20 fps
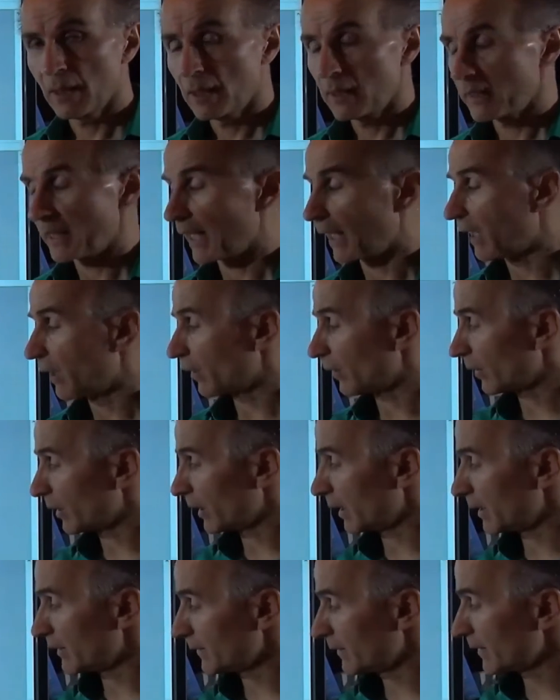Now,
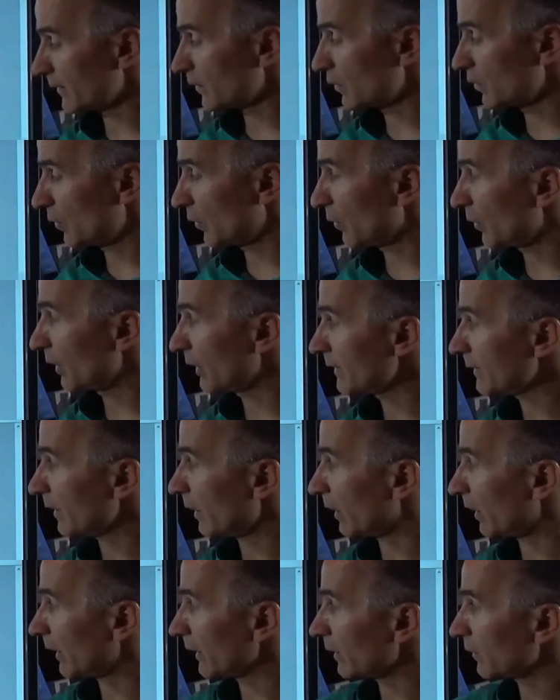is this noise
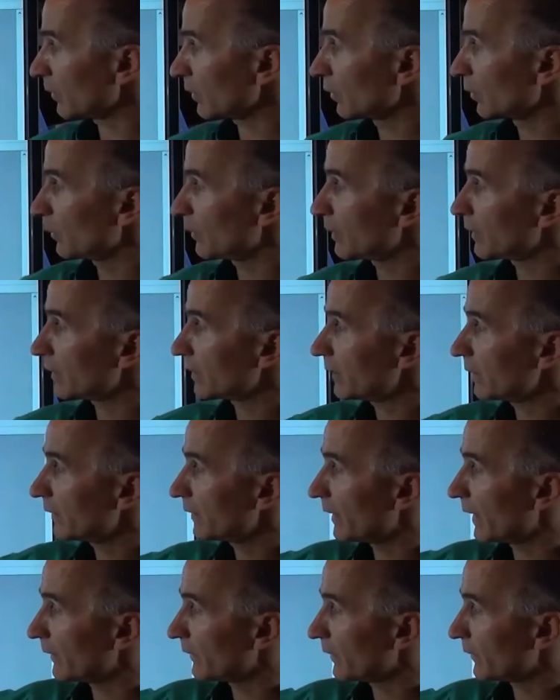higher or lower
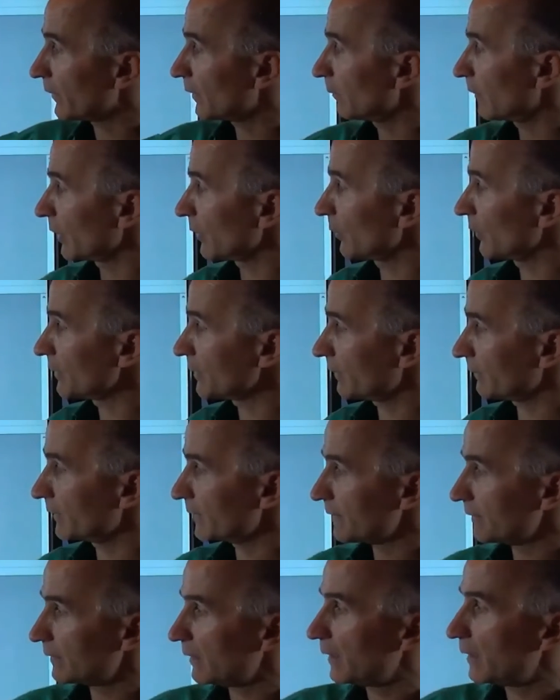than the thermal noise of
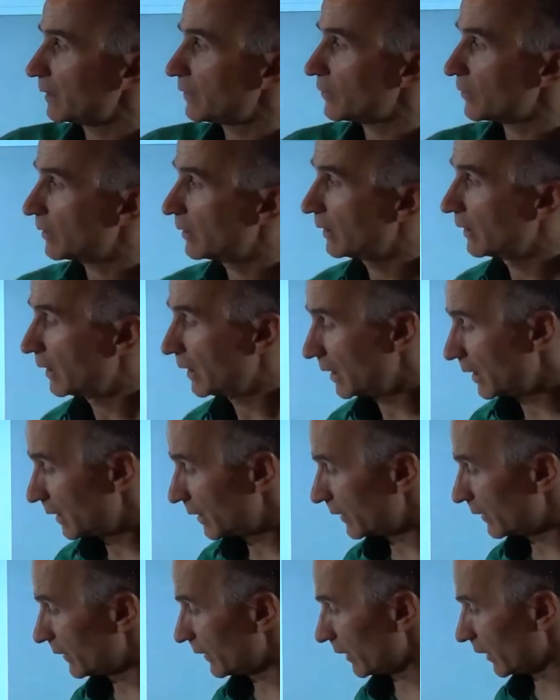this stage?
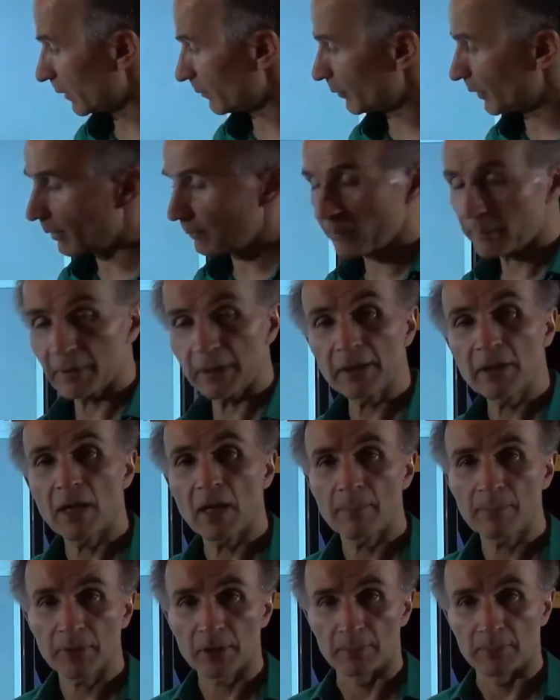They are probably
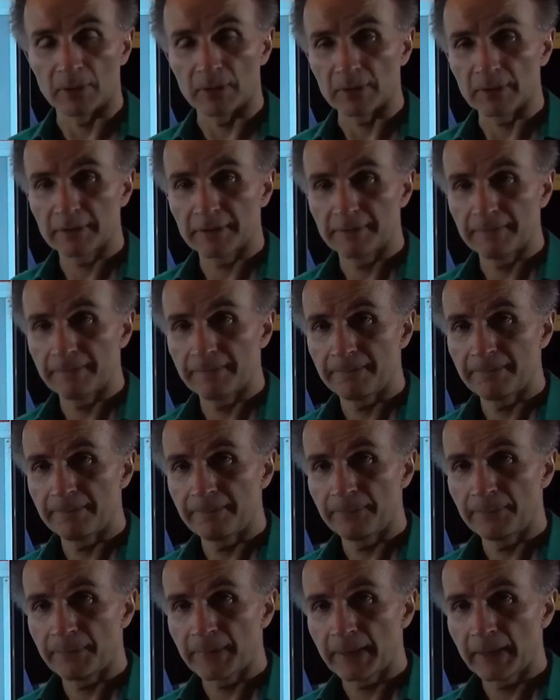comparable.
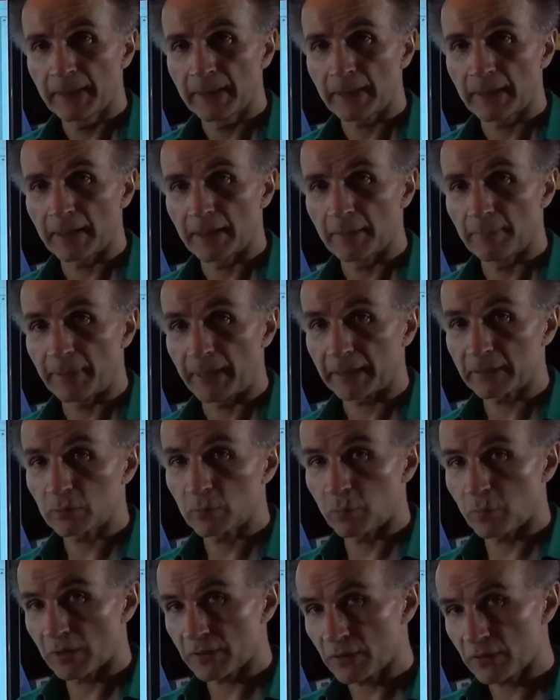But
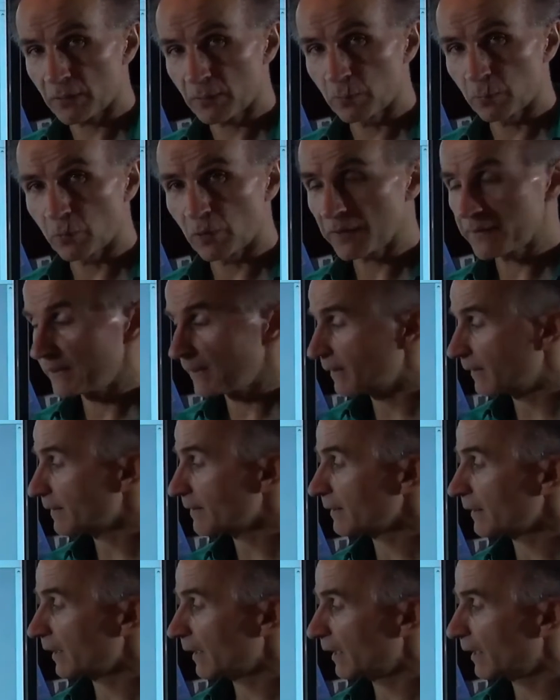what's worse in
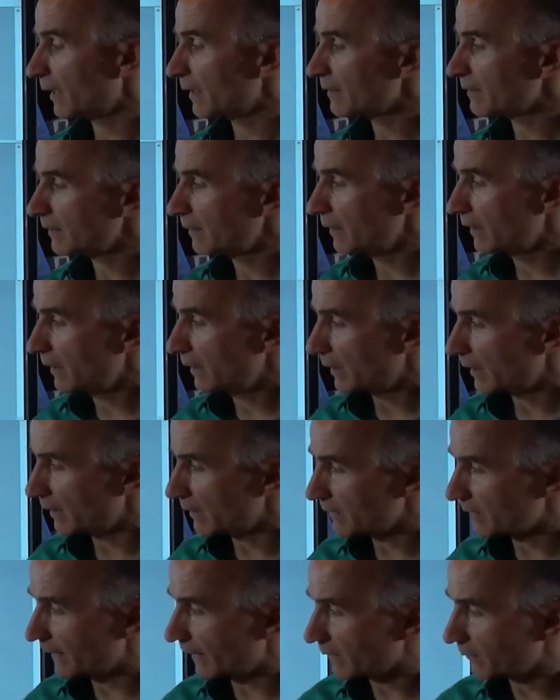this case
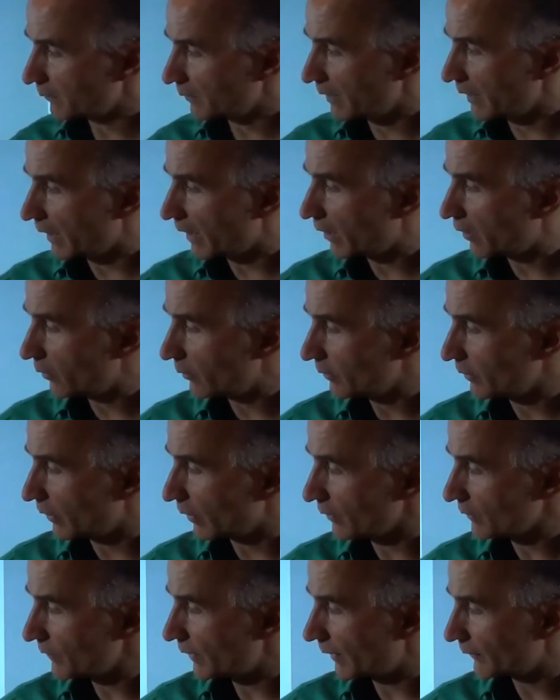is that now we
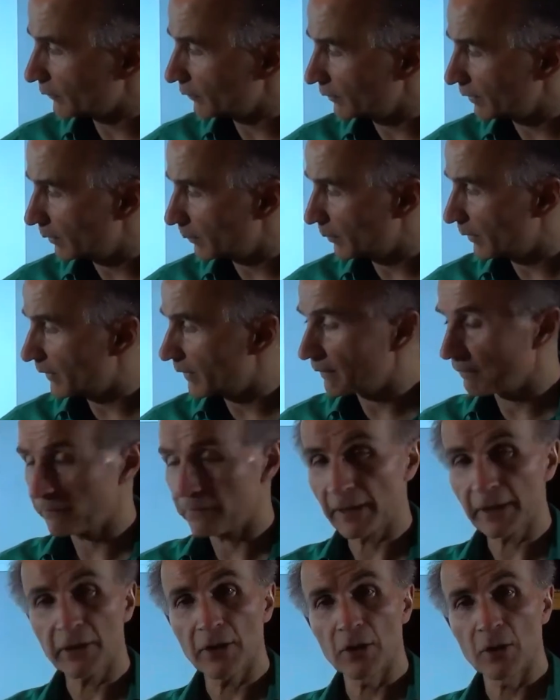also have to deal with the
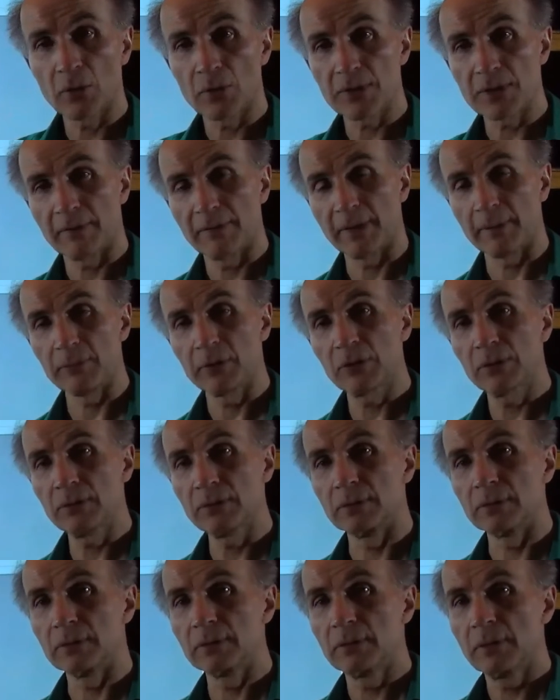flicker noise of
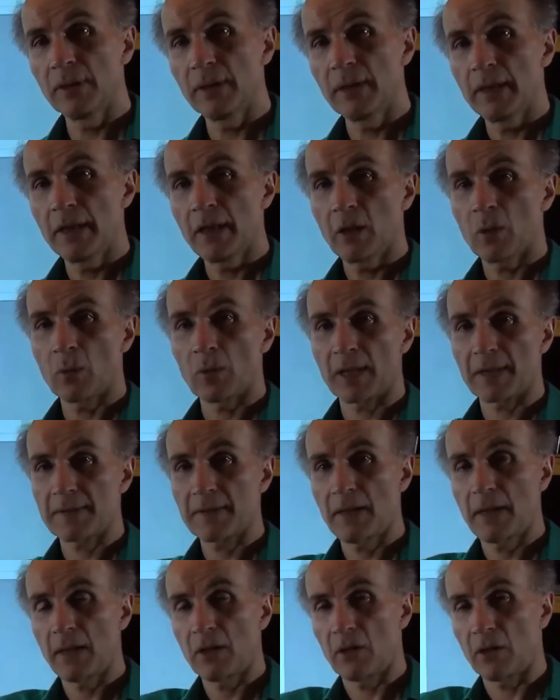M2, whereas
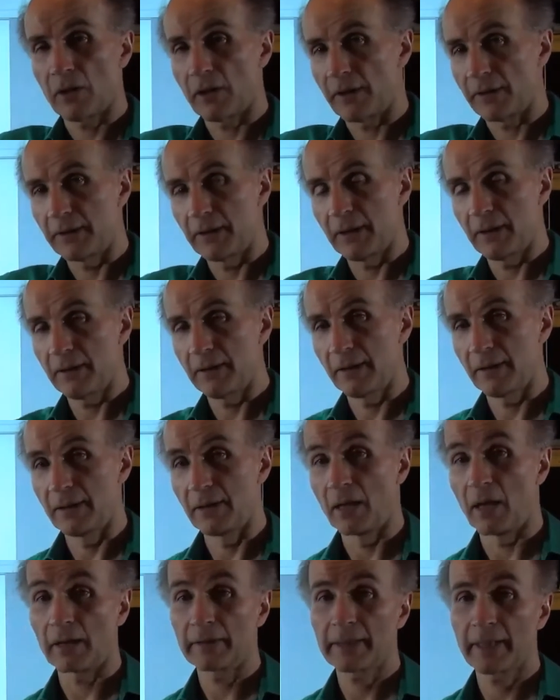here RD did
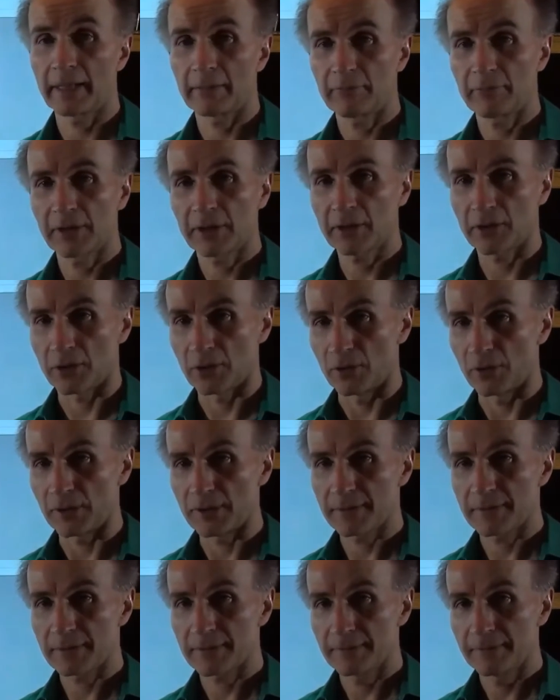not have flicker
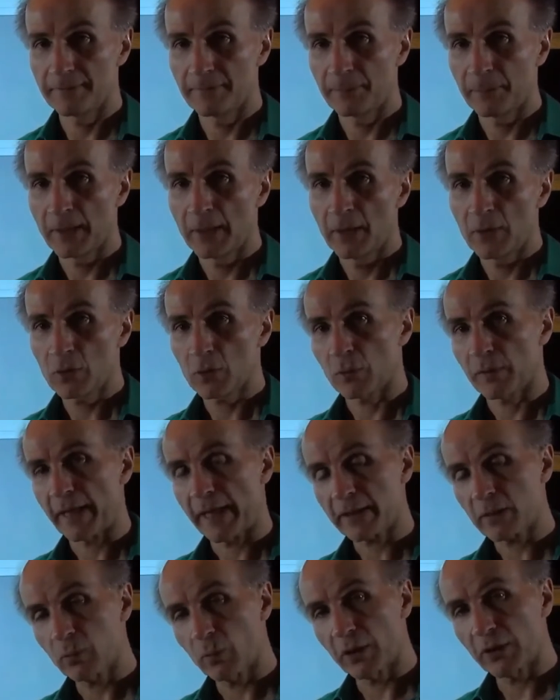noise. So
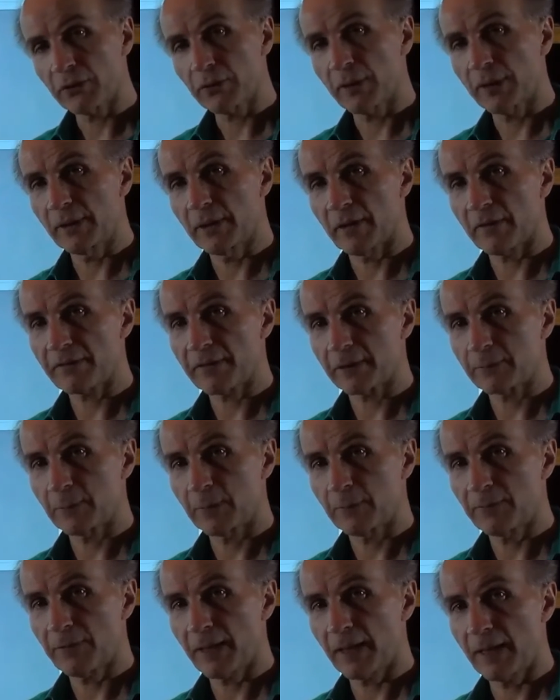that's one trade-off that we
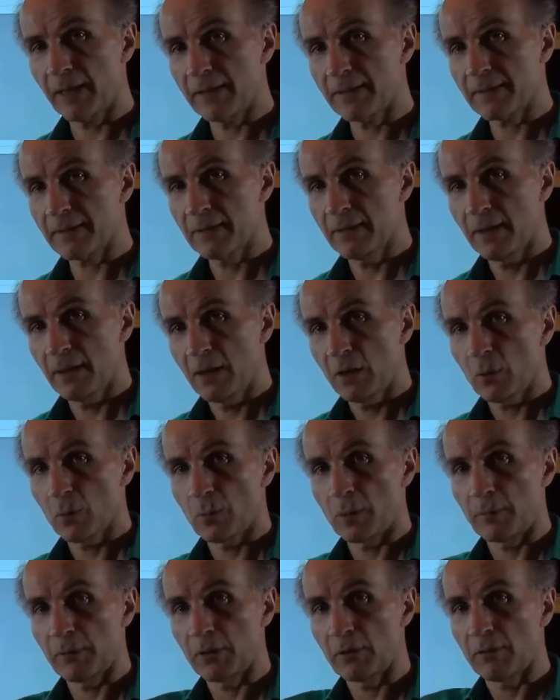face
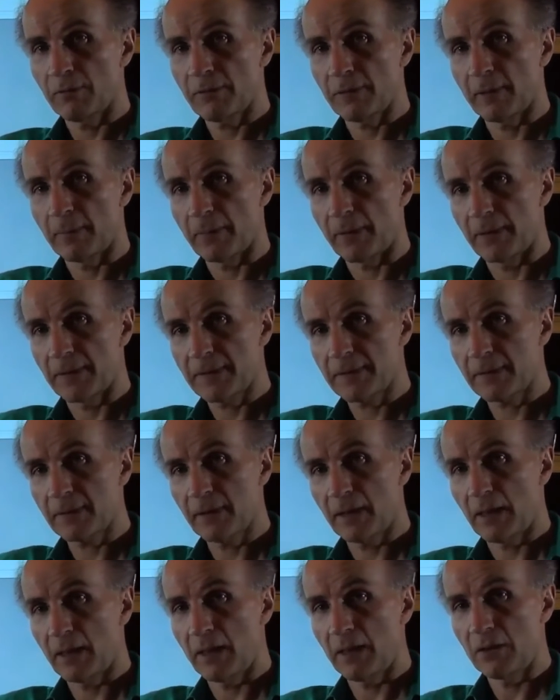when we go from this
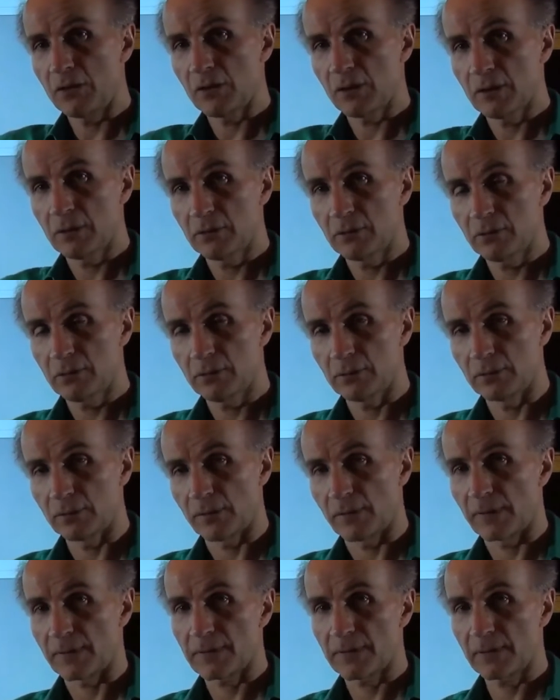stage to
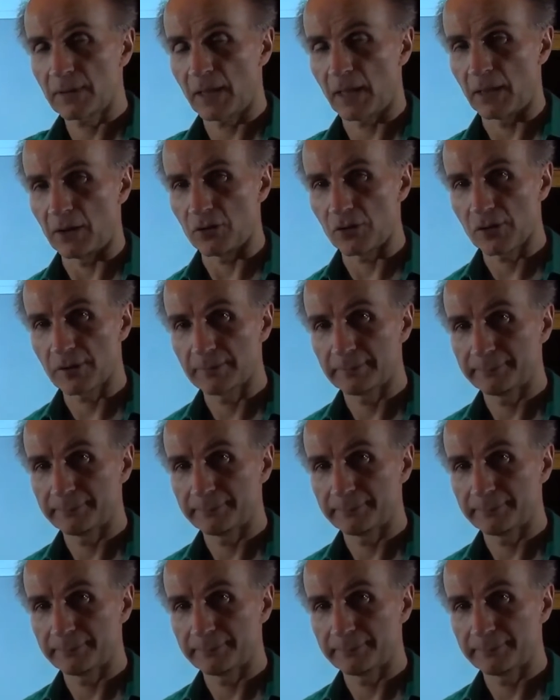this stage.